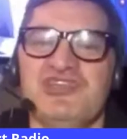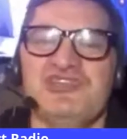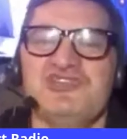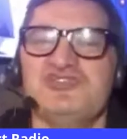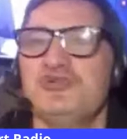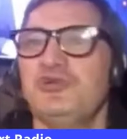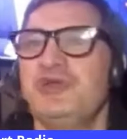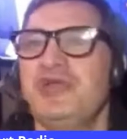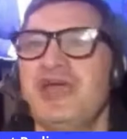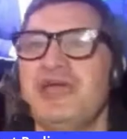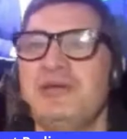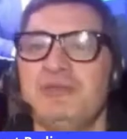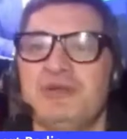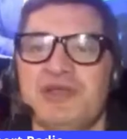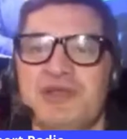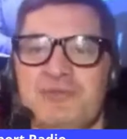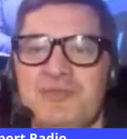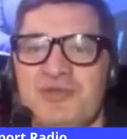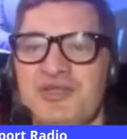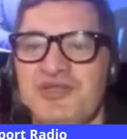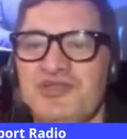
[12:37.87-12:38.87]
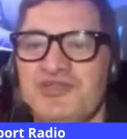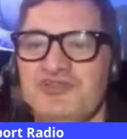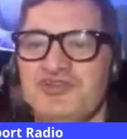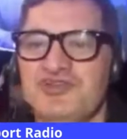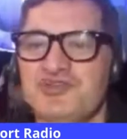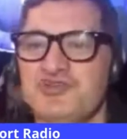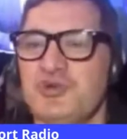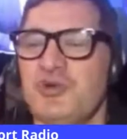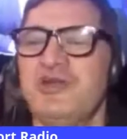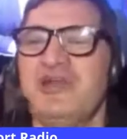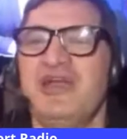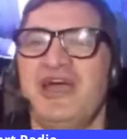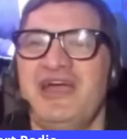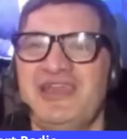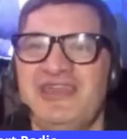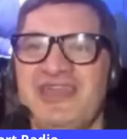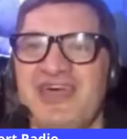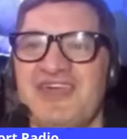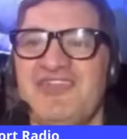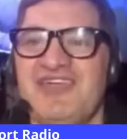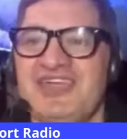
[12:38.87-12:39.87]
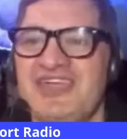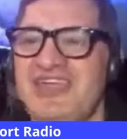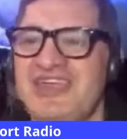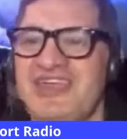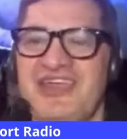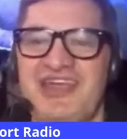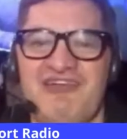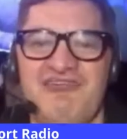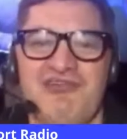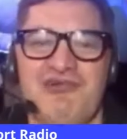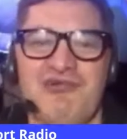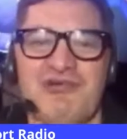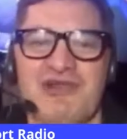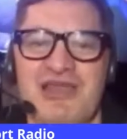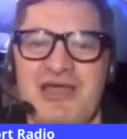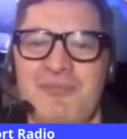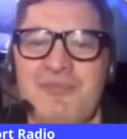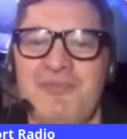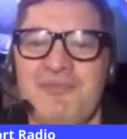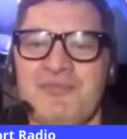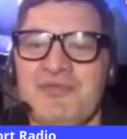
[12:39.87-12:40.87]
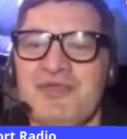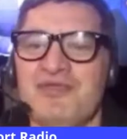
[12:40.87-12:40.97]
to enable him to join another NRL club.